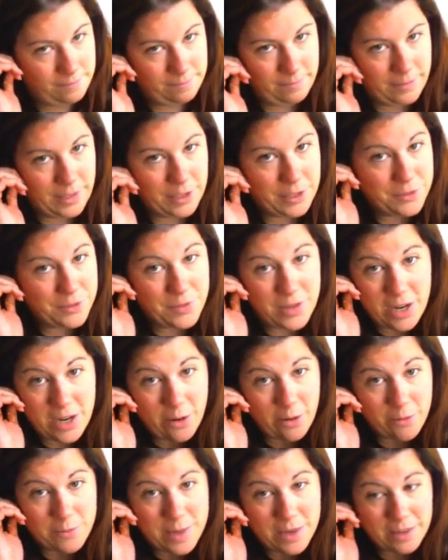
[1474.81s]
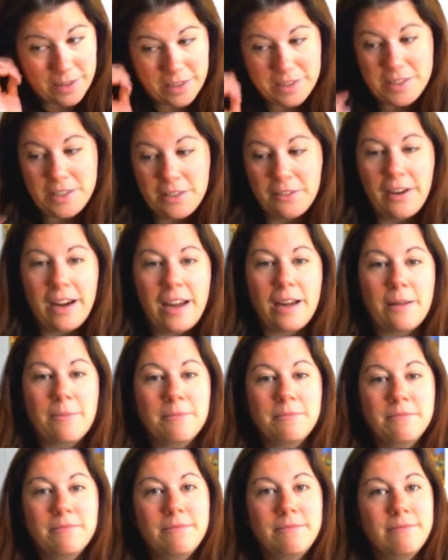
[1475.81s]
There's video of me on
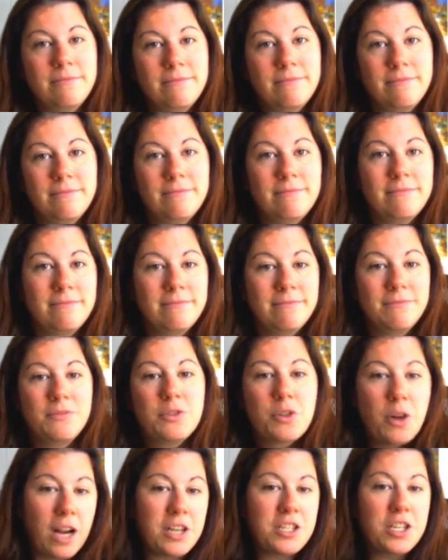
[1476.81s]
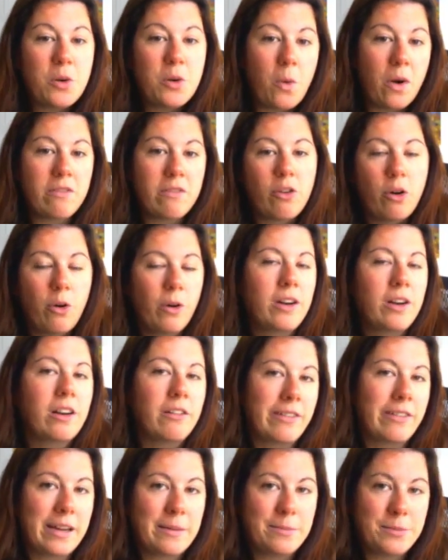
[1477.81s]
Instagram scratching one Corriedale
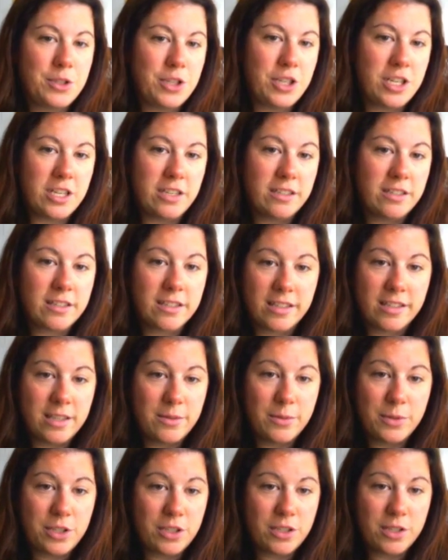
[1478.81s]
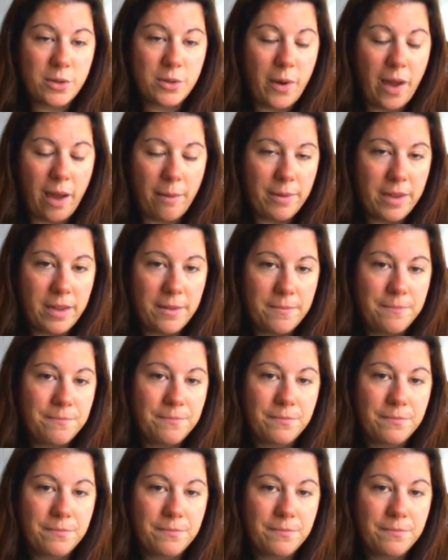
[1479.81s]
ram's cheeks because he was just so happy.